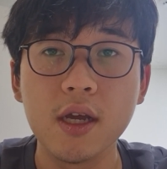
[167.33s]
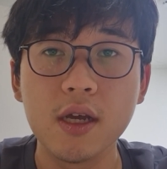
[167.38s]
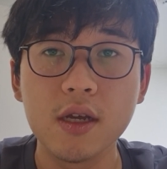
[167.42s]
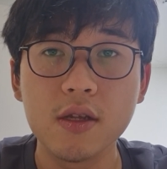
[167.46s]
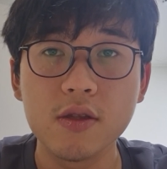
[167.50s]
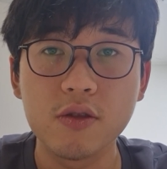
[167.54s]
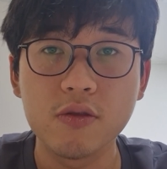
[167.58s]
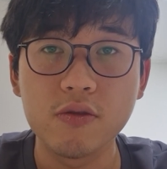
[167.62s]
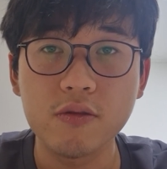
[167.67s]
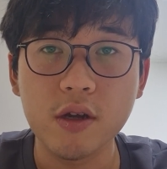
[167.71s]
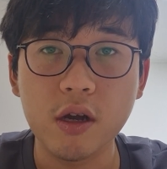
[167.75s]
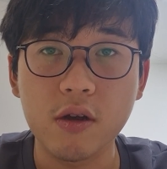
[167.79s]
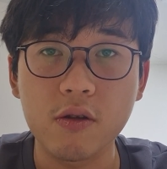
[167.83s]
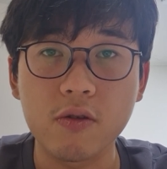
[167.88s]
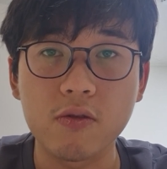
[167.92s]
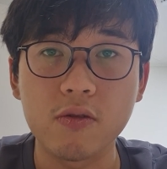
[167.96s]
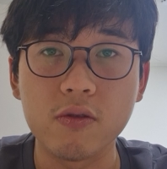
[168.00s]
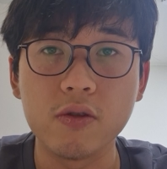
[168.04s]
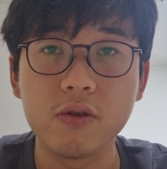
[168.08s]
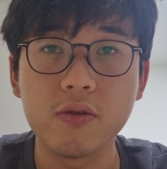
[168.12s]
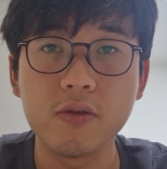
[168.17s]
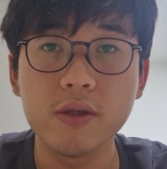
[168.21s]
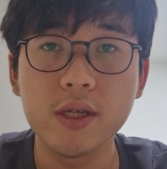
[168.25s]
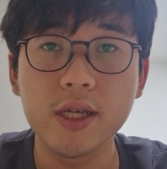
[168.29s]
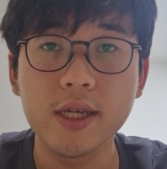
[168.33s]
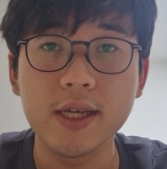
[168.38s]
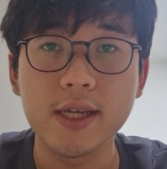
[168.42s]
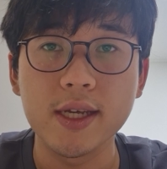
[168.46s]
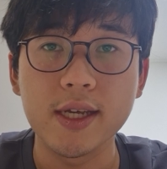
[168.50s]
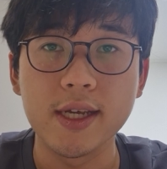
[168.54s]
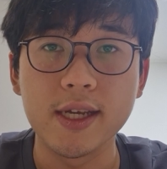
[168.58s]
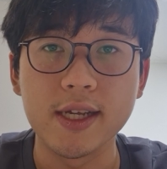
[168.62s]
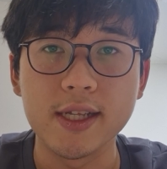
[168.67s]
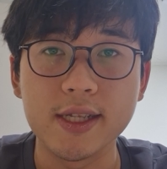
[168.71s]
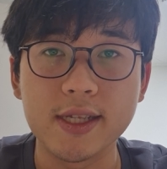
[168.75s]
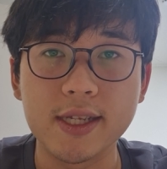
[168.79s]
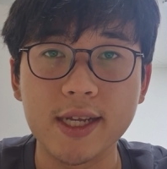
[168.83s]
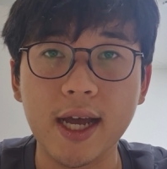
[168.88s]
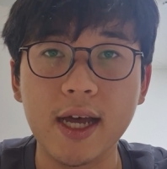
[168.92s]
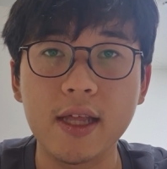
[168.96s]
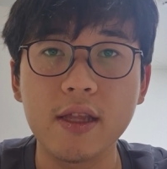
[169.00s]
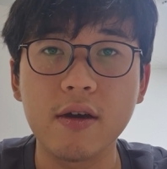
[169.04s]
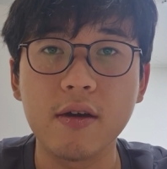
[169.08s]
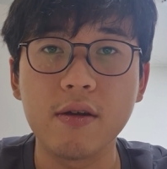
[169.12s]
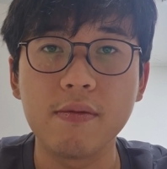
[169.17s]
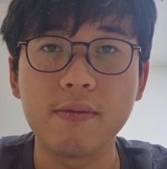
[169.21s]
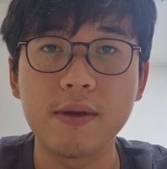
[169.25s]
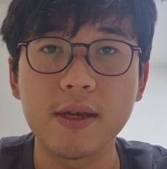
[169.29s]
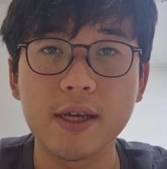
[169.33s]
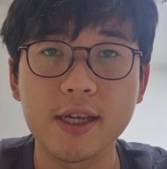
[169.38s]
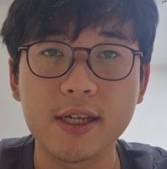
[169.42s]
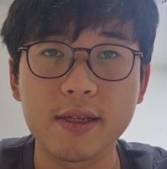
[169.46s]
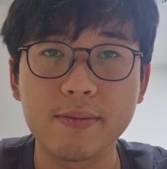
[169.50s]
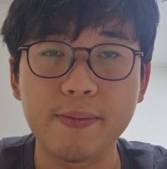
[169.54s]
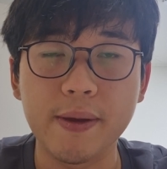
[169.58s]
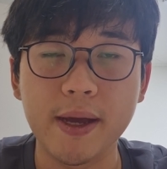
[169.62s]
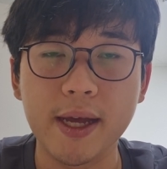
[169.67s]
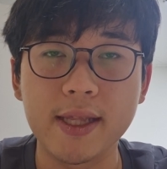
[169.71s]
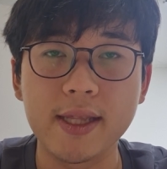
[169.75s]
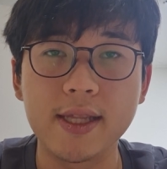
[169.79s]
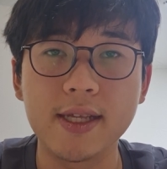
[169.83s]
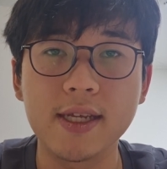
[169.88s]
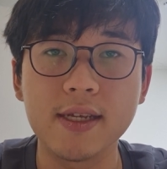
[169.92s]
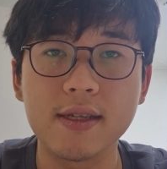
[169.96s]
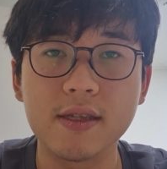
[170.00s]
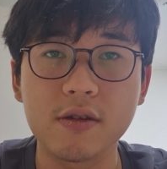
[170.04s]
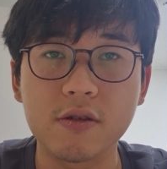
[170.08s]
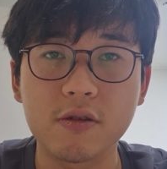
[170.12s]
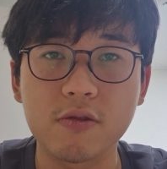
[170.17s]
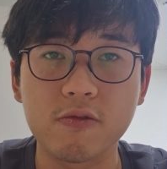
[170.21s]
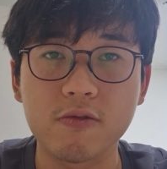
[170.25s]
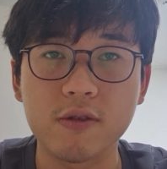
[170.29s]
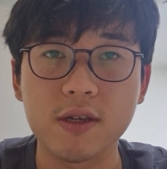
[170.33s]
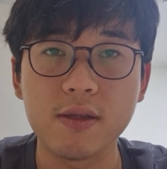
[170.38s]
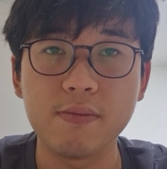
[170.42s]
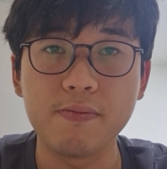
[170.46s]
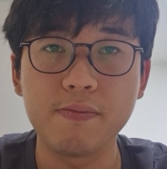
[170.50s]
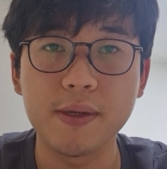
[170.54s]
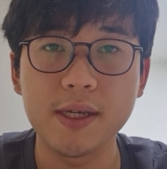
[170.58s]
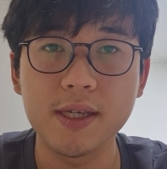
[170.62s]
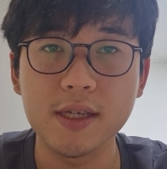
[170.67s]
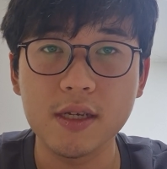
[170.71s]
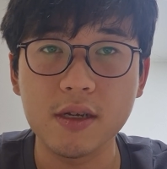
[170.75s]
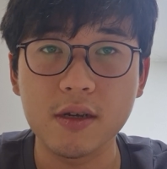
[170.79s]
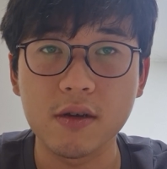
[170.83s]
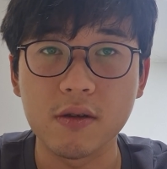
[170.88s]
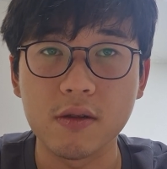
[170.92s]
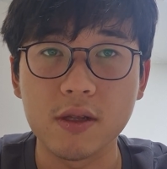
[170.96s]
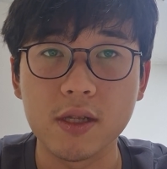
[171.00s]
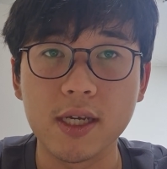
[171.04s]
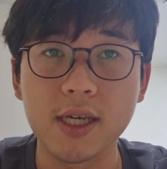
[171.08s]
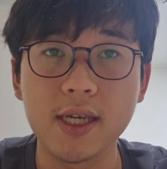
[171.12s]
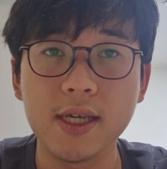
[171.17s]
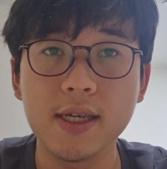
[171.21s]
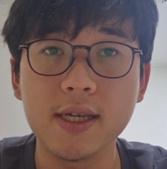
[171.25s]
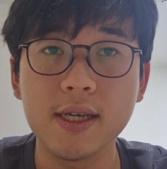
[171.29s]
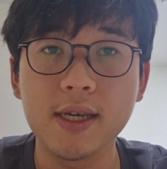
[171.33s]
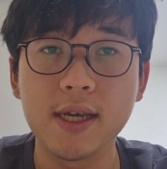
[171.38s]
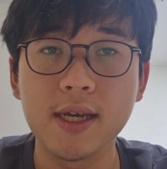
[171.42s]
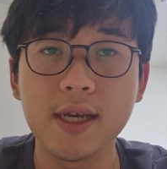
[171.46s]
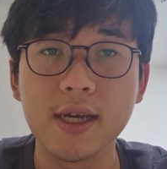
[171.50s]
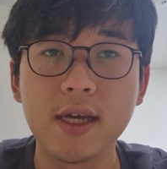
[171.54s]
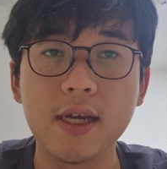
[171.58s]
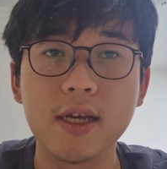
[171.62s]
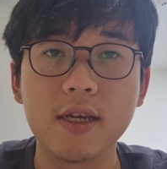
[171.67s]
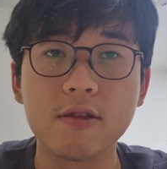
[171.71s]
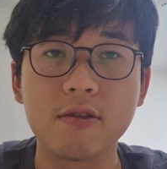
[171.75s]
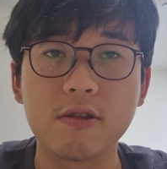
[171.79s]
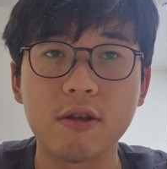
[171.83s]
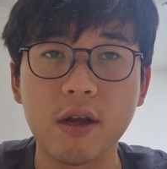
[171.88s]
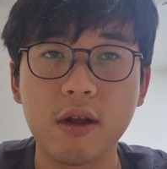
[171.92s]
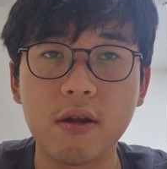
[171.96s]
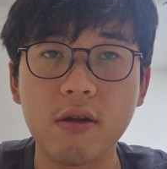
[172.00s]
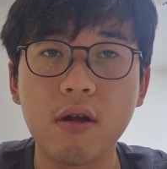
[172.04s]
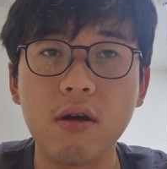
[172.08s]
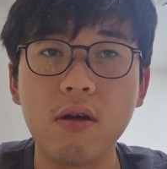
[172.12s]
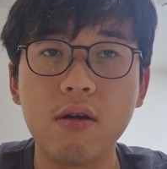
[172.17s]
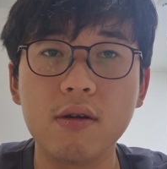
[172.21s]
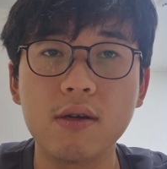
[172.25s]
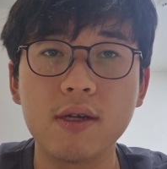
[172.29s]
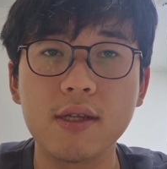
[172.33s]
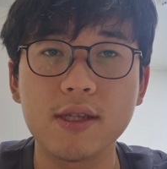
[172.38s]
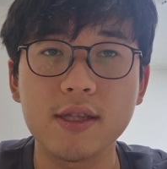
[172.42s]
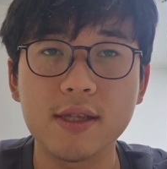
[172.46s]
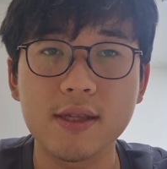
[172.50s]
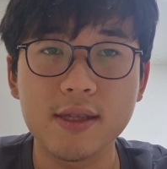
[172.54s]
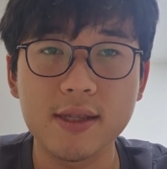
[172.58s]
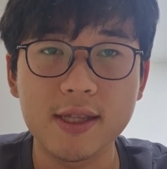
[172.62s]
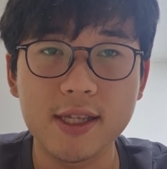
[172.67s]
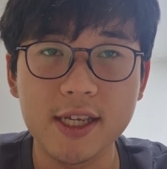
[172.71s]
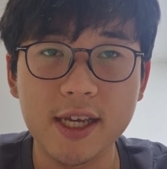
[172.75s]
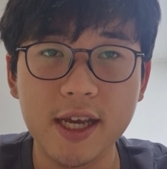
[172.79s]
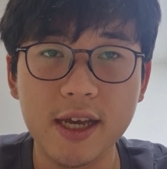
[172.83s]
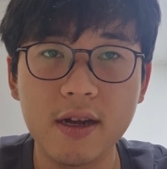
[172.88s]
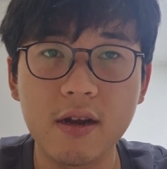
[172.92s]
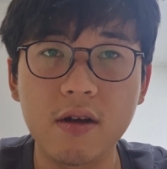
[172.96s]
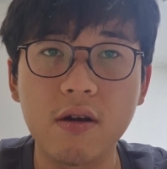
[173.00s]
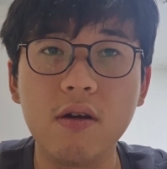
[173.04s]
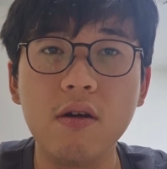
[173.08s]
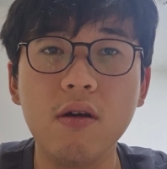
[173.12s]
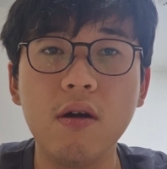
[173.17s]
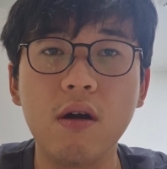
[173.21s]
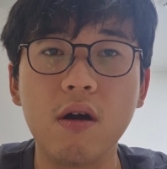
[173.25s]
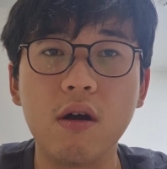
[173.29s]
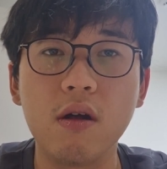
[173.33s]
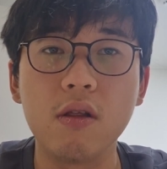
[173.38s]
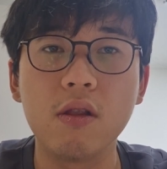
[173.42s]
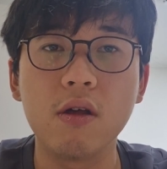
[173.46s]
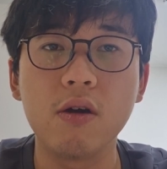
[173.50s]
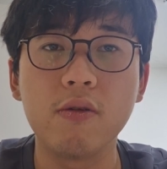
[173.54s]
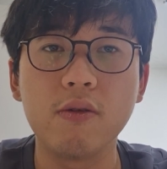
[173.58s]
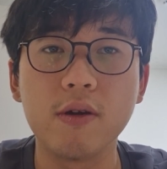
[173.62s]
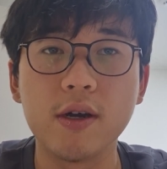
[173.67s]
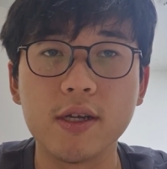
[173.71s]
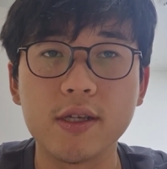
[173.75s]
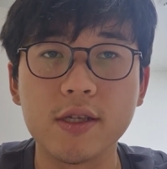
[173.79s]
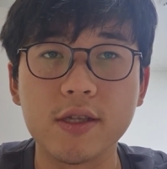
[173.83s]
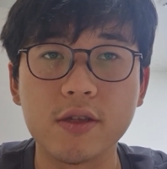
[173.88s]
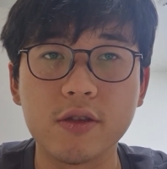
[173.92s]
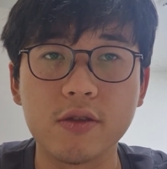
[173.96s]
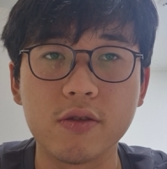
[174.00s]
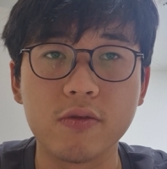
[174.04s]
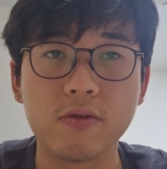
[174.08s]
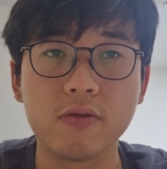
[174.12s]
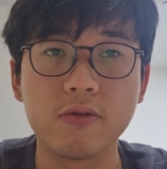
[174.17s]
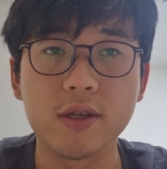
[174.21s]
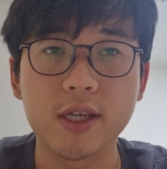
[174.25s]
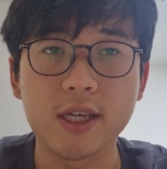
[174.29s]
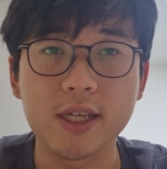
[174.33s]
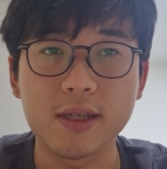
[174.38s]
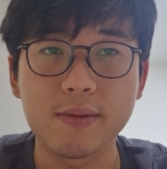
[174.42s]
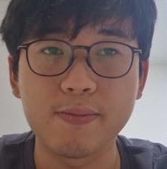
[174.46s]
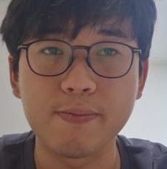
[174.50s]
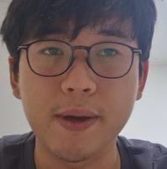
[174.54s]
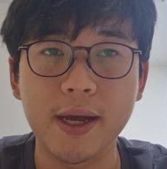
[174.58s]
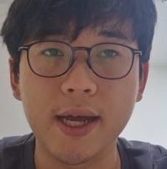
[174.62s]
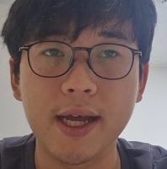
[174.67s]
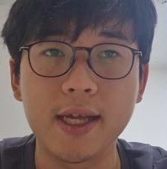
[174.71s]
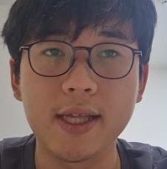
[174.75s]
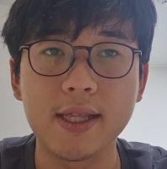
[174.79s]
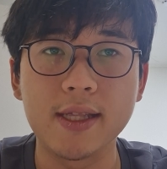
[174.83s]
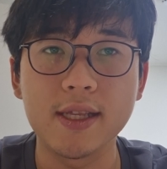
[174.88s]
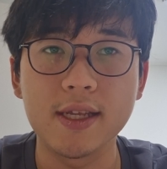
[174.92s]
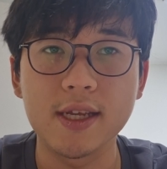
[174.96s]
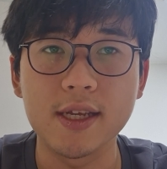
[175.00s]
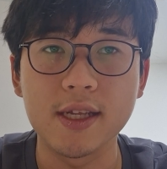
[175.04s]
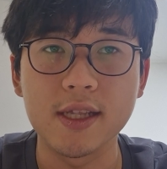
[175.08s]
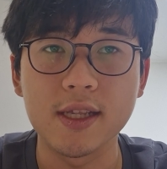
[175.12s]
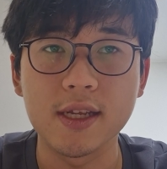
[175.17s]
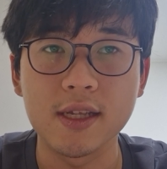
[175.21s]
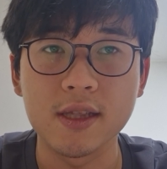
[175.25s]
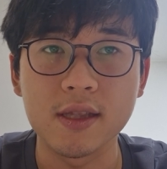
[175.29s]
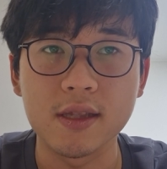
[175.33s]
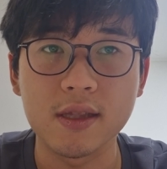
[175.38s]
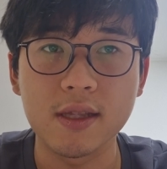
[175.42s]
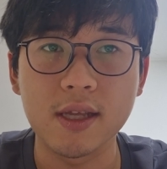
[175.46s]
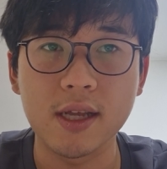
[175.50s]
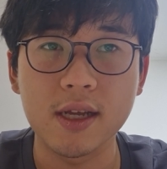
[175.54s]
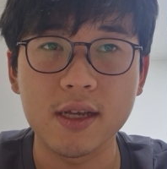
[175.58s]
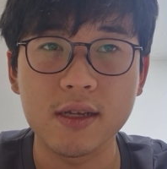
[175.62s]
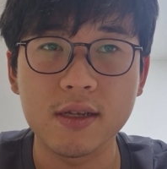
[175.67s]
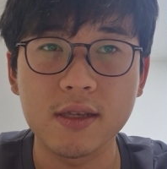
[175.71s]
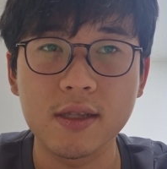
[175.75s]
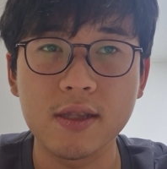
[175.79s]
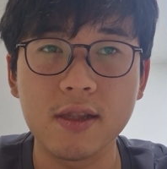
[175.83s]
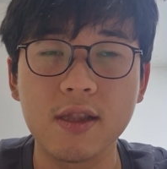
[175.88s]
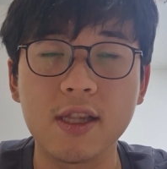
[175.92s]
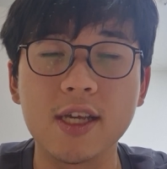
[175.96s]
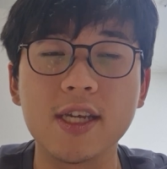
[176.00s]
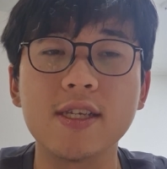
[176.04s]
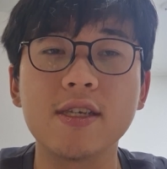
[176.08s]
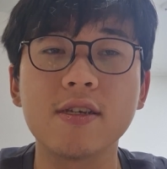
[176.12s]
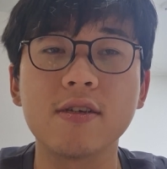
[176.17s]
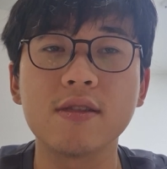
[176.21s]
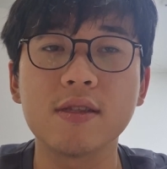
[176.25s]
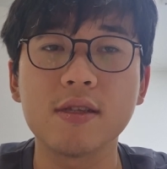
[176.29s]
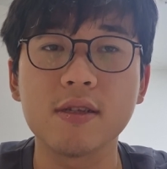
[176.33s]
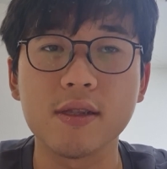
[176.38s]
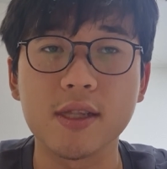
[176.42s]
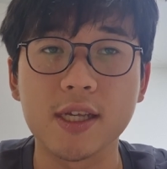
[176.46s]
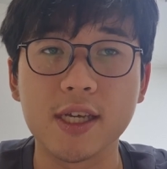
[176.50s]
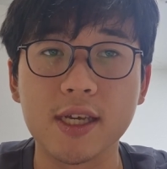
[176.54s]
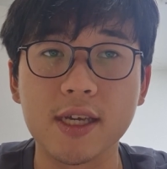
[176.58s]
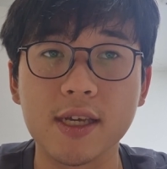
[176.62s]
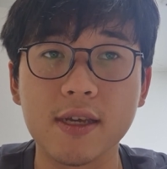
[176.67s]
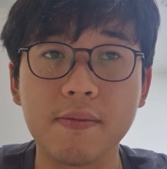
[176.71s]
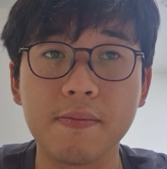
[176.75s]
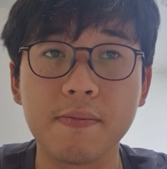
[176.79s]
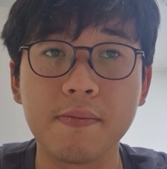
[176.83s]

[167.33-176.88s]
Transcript: To conclude, instead of expanding the grid physically, DLL allow us to expand it intelligently.